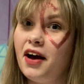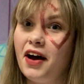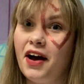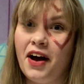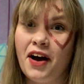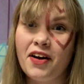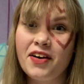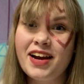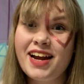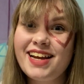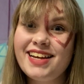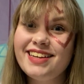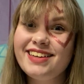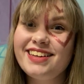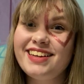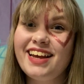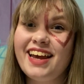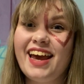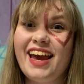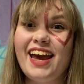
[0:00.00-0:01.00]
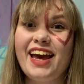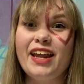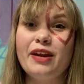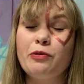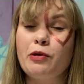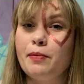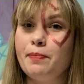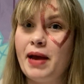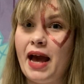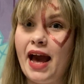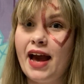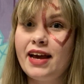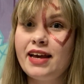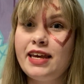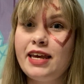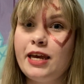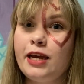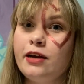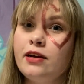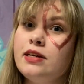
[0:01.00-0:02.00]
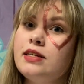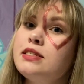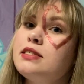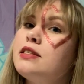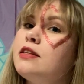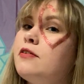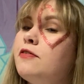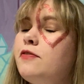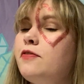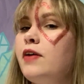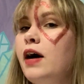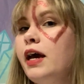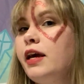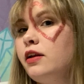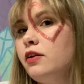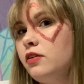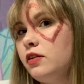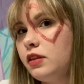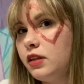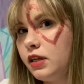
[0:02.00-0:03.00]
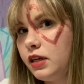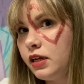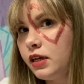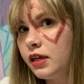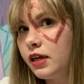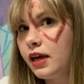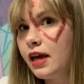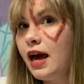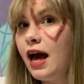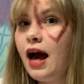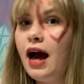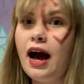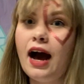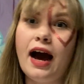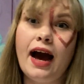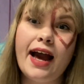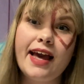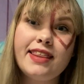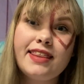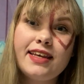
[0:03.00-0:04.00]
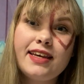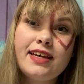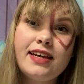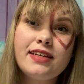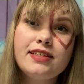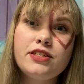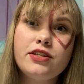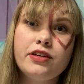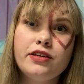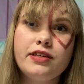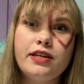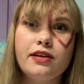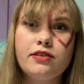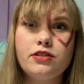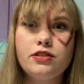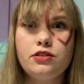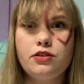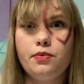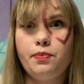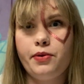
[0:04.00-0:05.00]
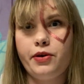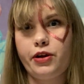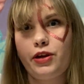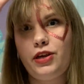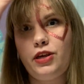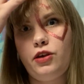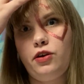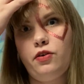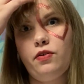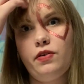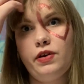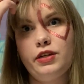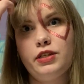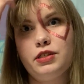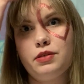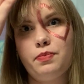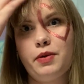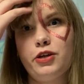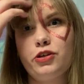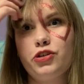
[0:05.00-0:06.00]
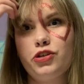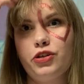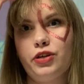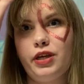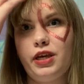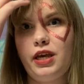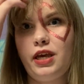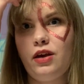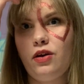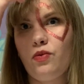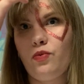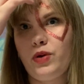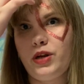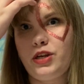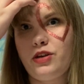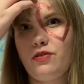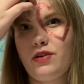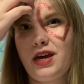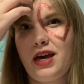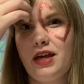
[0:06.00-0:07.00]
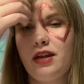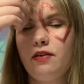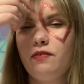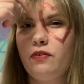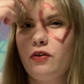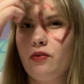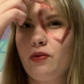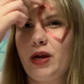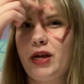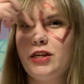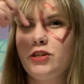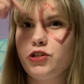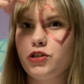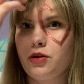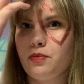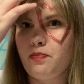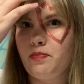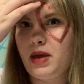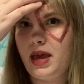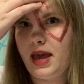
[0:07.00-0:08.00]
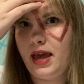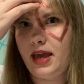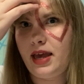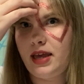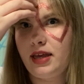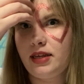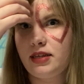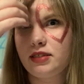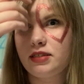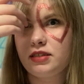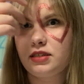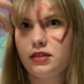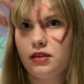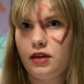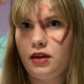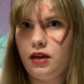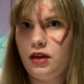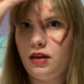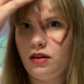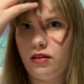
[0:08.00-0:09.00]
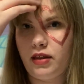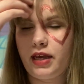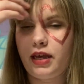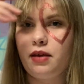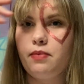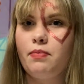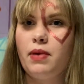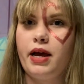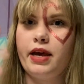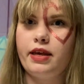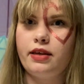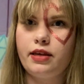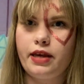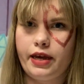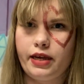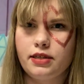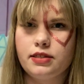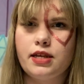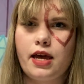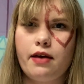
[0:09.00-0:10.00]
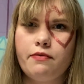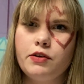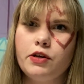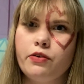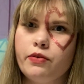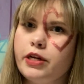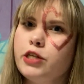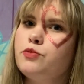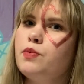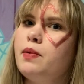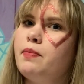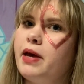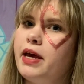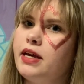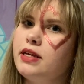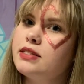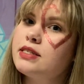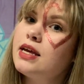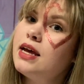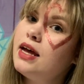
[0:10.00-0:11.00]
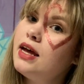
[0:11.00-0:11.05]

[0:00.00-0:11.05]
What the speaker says: All right, and we're back. Here is the final look. I think it turned out super cute, especially when you kind of arrange your bangs. Like in my case, I have to arrange my bangs